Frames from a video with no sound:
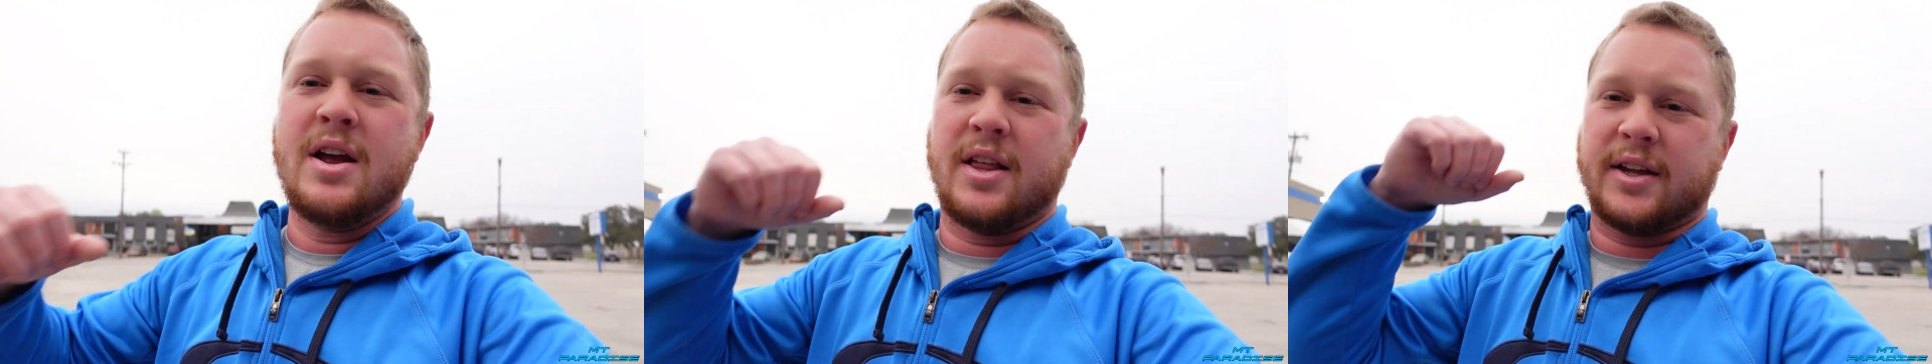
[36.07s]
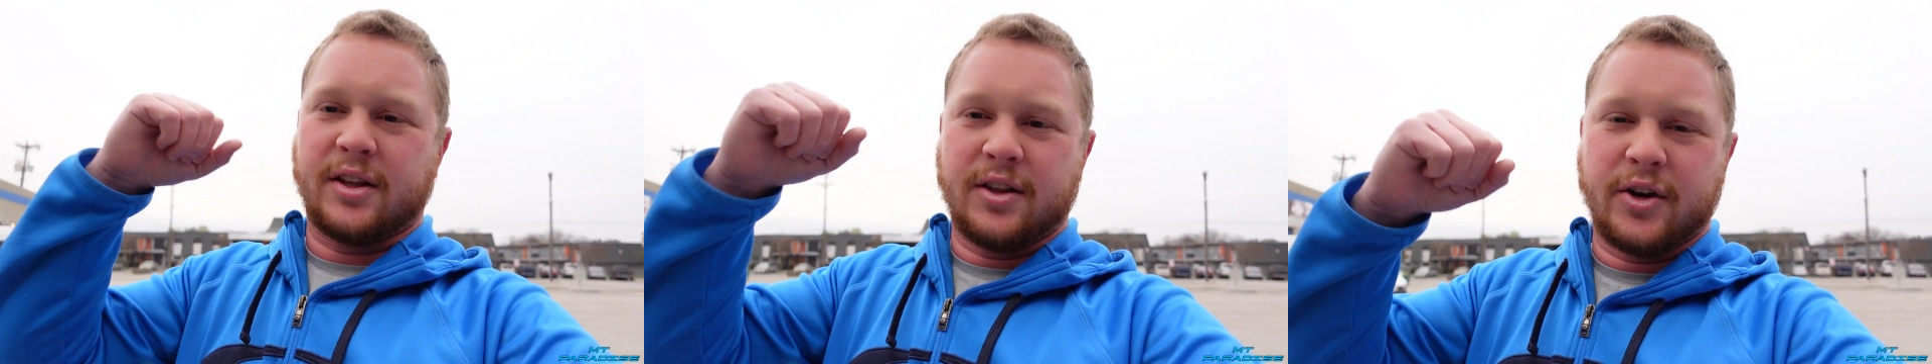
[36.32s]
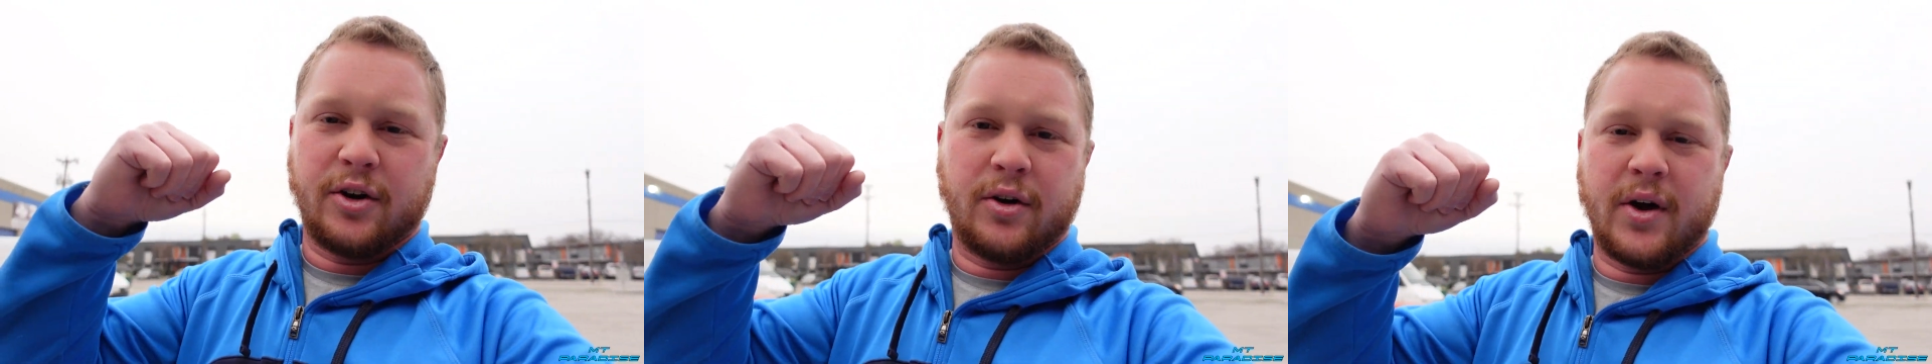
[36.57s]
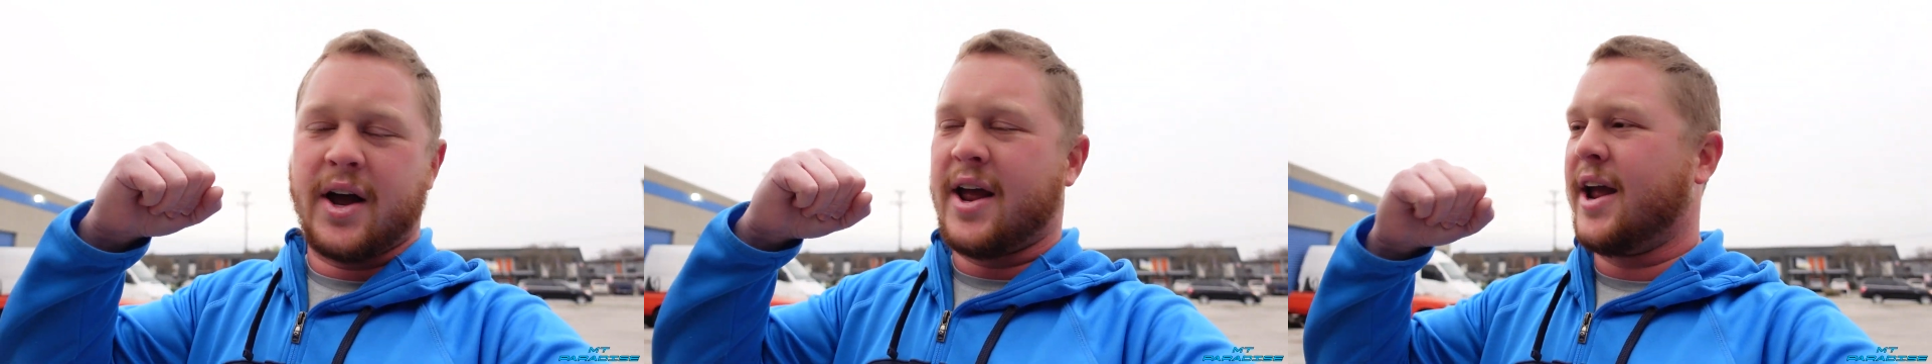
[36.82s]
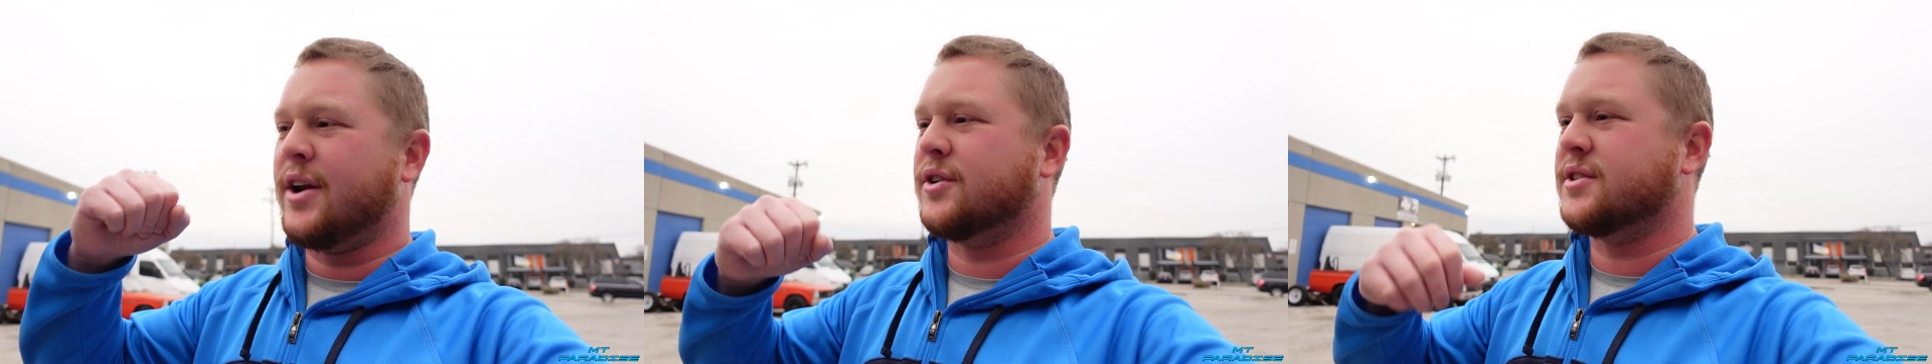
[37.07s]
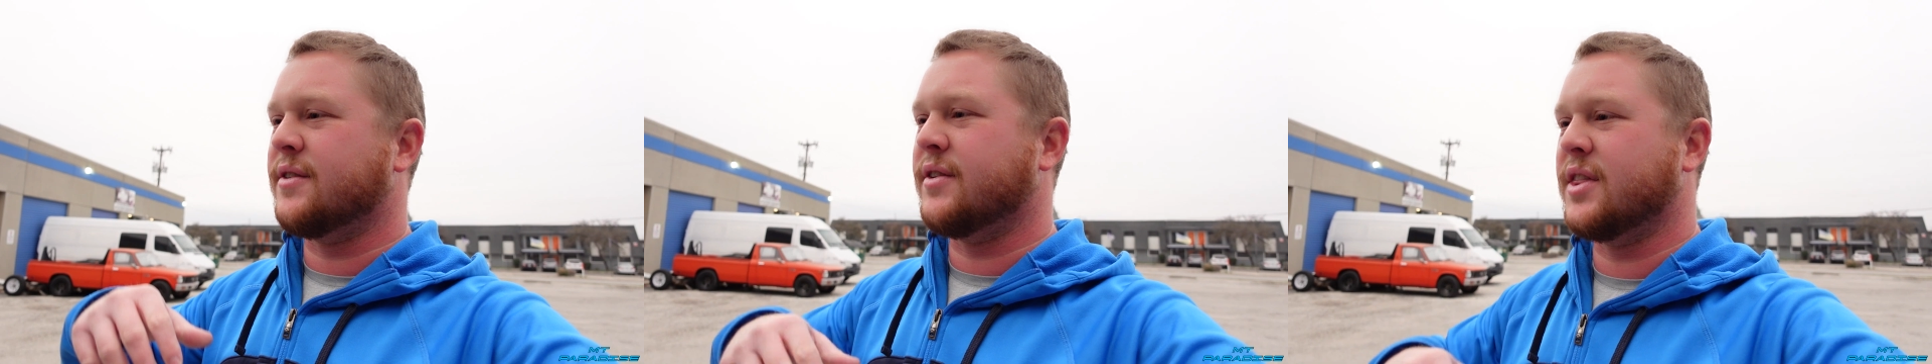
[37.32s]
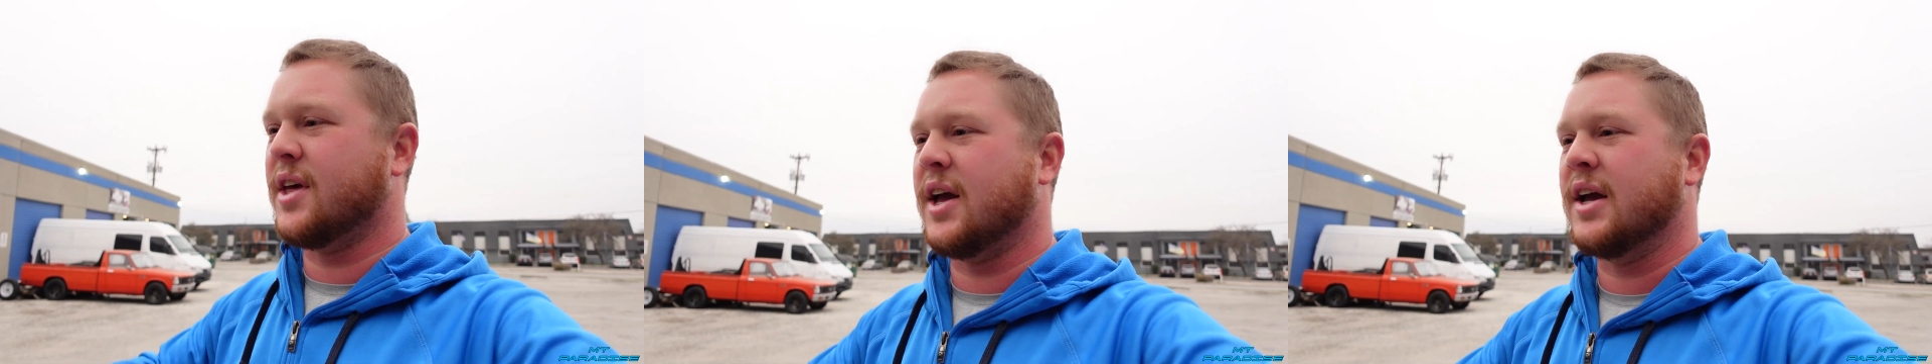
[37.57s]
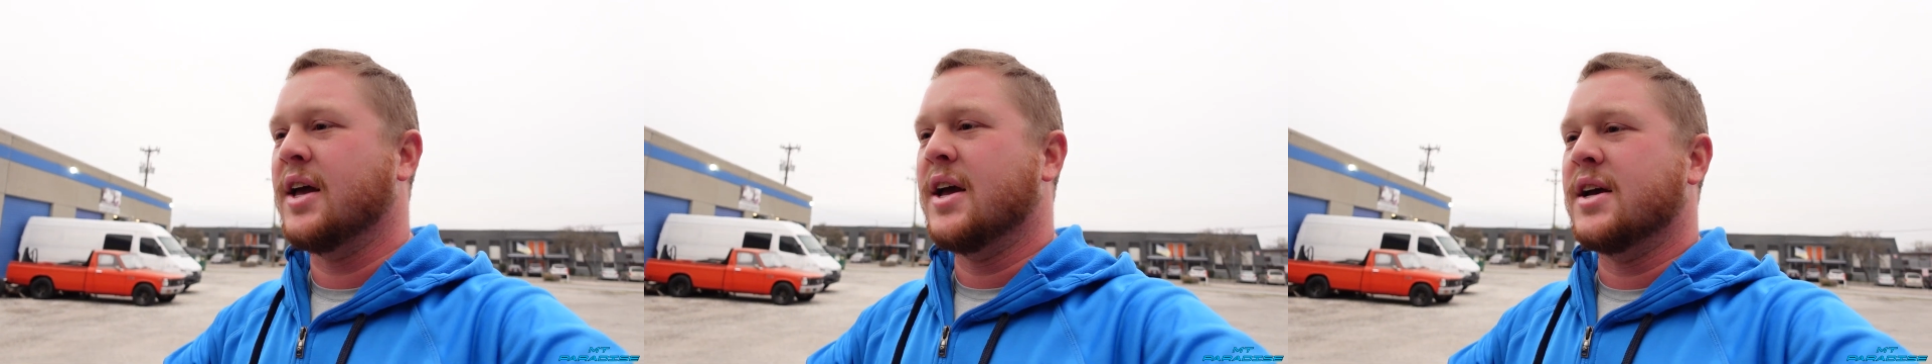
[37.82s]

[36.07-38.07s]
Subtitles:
like the little handles and everything,